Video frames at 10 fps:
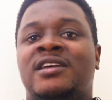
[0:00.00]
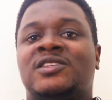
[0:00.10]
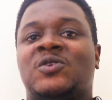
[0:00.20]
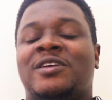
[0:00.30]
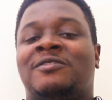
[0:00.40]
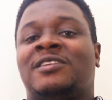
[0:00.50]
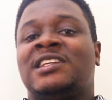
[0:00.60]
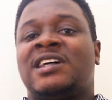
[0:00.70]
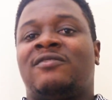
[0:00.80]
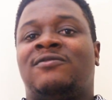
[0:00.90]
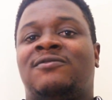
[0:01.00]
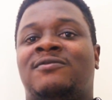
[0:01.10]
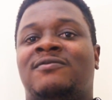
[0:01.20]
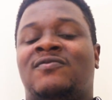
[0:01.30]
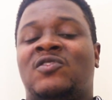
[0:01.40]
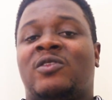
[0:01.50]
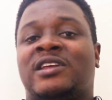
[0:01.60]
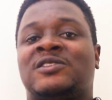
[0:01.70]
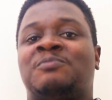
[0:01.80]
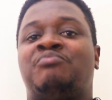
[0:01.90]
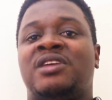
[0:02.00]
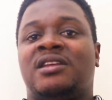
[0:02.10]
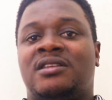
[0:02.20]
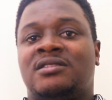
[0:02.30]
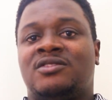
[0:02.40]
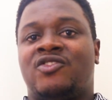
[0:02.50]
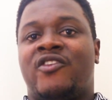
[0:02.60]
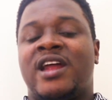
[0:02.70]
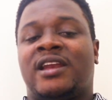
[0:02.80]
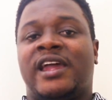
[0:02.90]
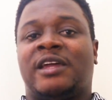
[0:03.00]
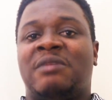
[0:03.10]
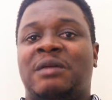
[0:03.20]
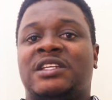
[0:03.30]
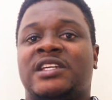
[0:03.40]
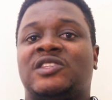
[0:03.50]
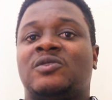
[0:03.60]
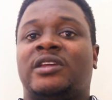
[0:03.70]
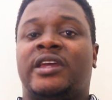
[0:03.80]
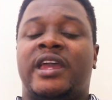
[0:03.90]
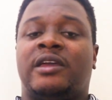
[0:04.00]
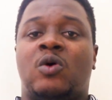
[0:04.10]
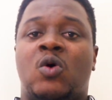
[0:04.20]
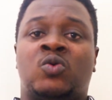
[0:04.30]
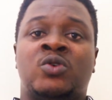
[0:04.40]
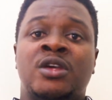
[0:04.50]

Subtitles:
So if you didn't have that speed to run like maybe Tyson Gay or